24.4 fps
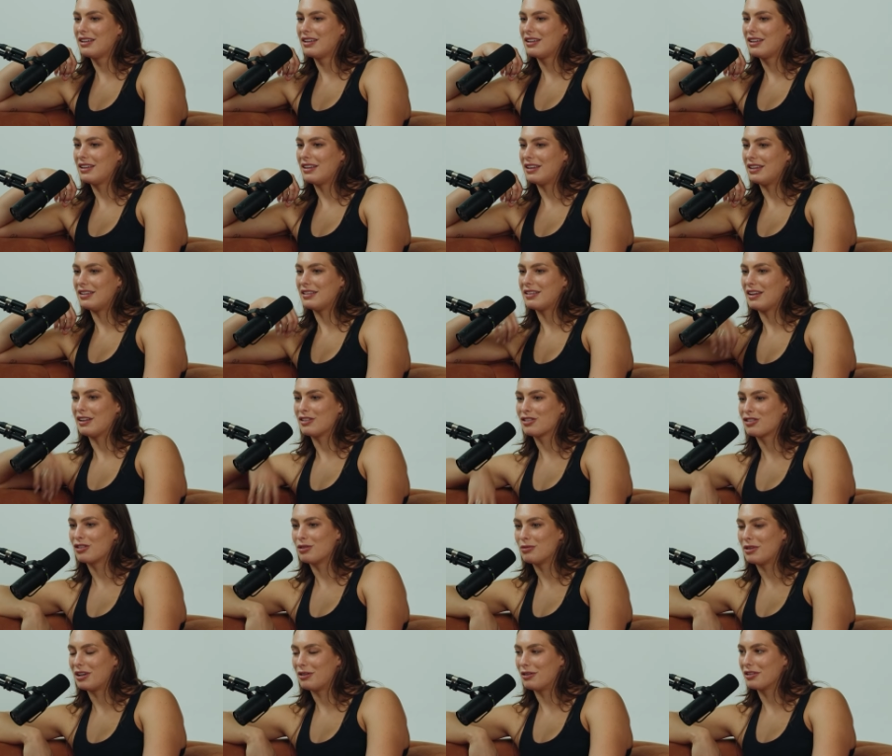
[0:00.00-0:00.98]
intentional
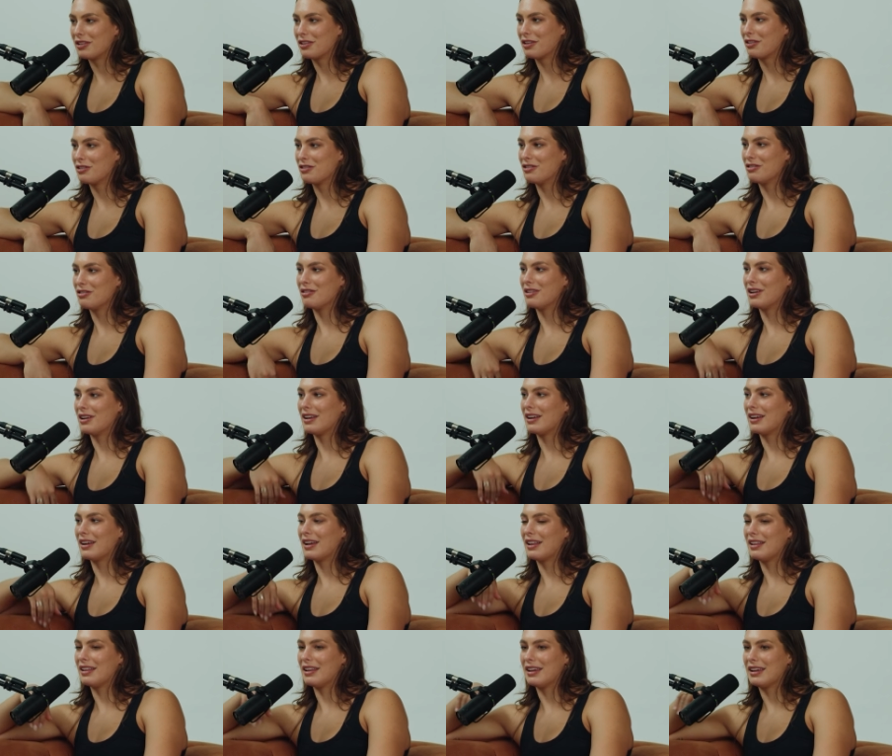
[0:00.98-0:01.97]
about what they're doing,
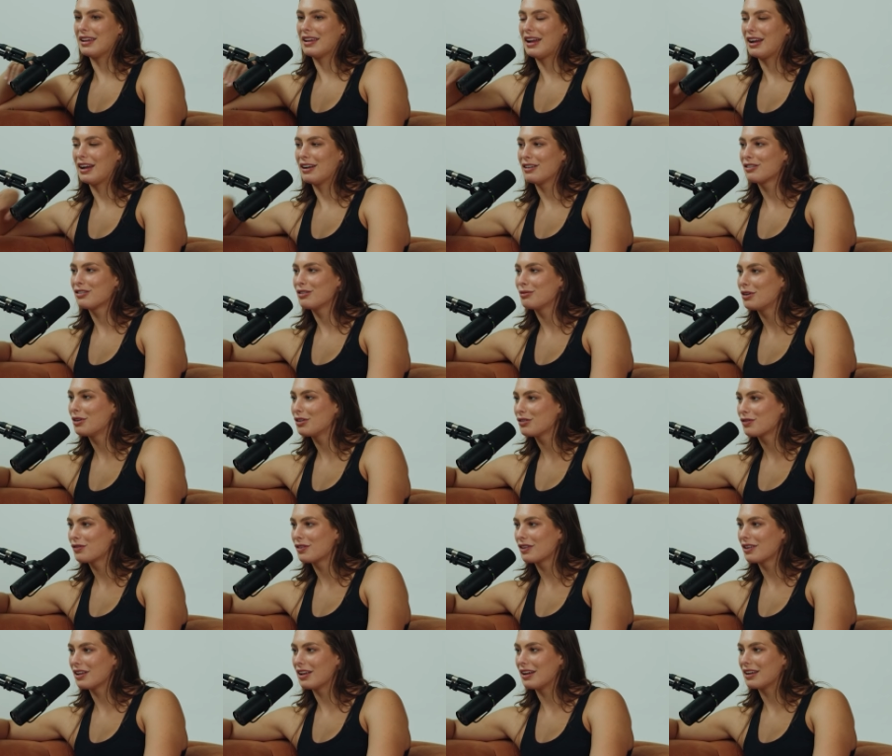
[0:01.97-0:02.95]
and they care so much
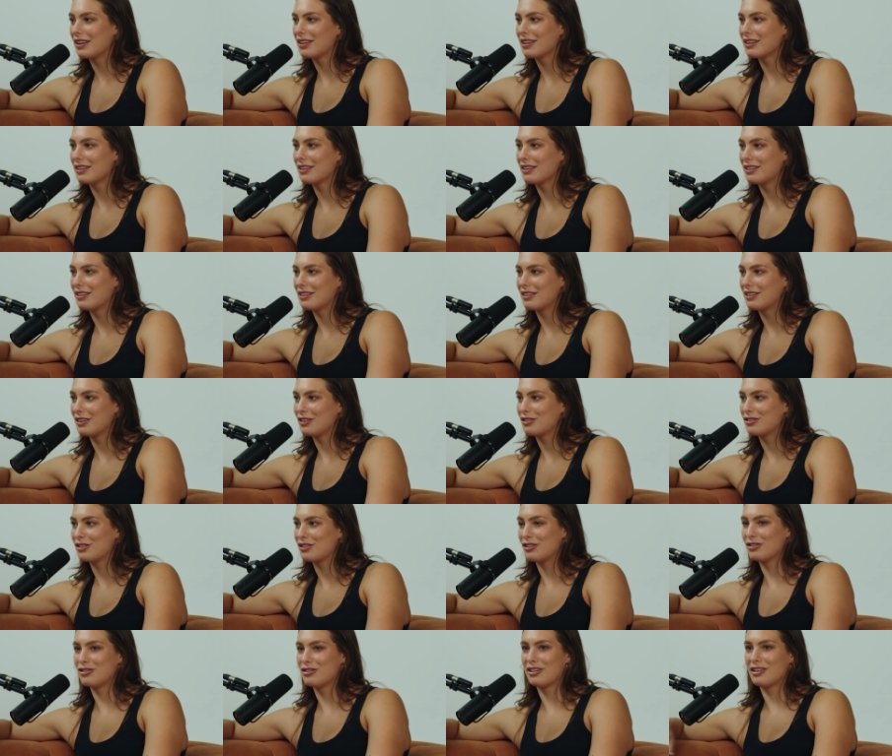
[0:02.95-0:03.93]
for like their
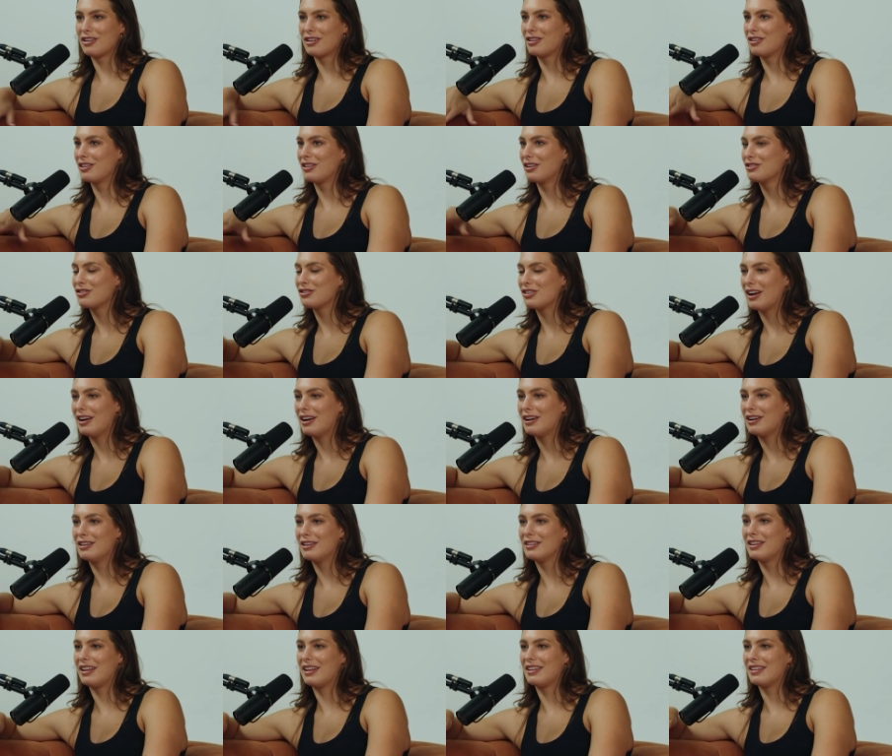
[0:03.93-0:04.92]
children or their
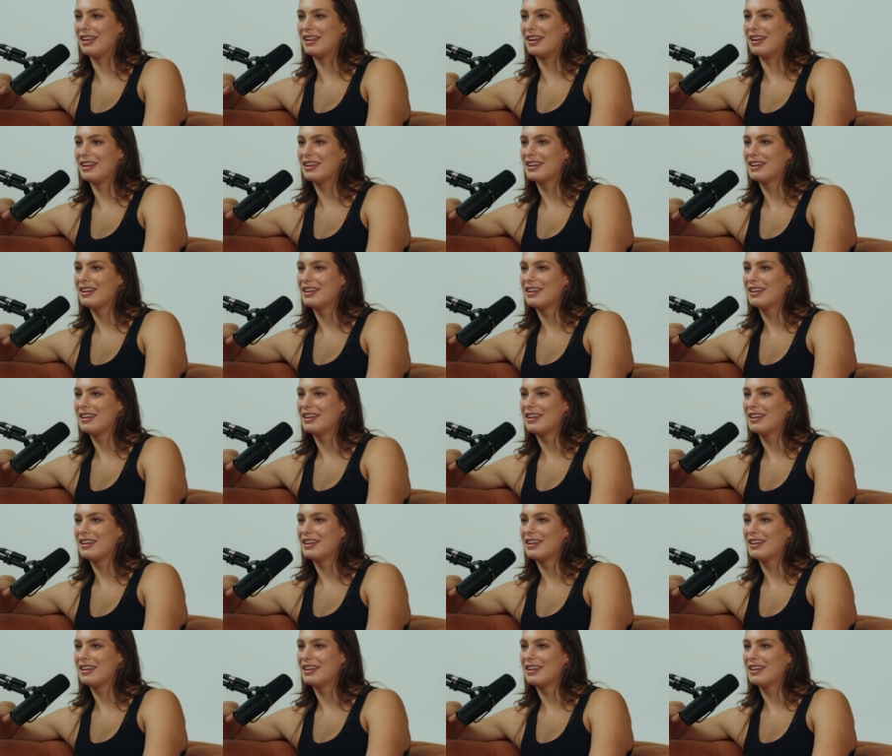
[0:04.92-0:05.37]
child. And like